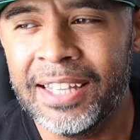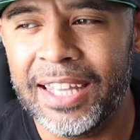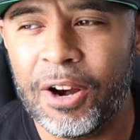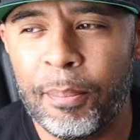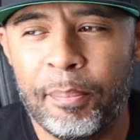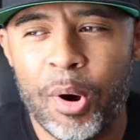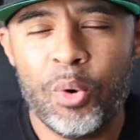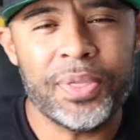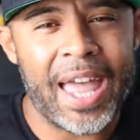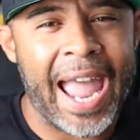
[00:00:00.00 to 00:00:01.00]
they're
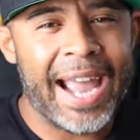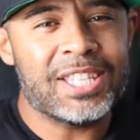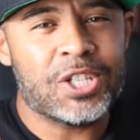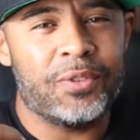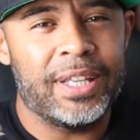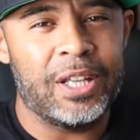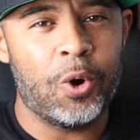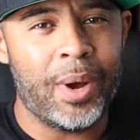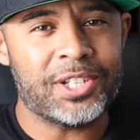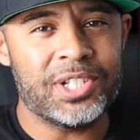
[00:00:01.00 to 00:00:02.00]
both answering the
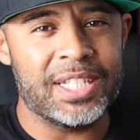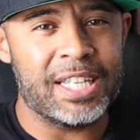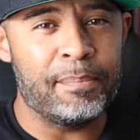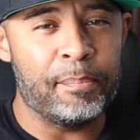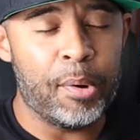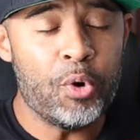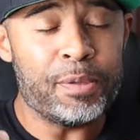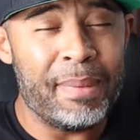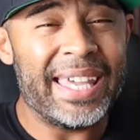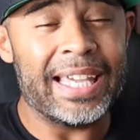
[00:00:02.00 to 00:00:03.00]
questions and
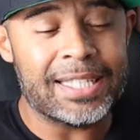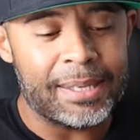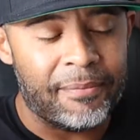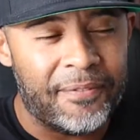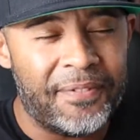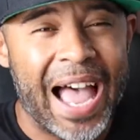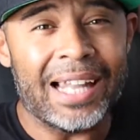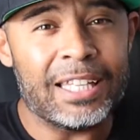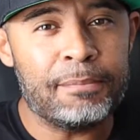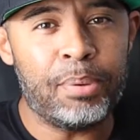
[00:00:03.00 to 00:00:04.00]
both making some
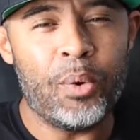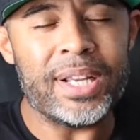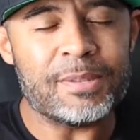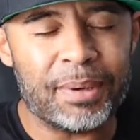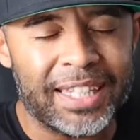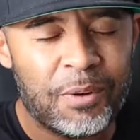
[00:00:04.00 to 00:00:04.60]
valid points, but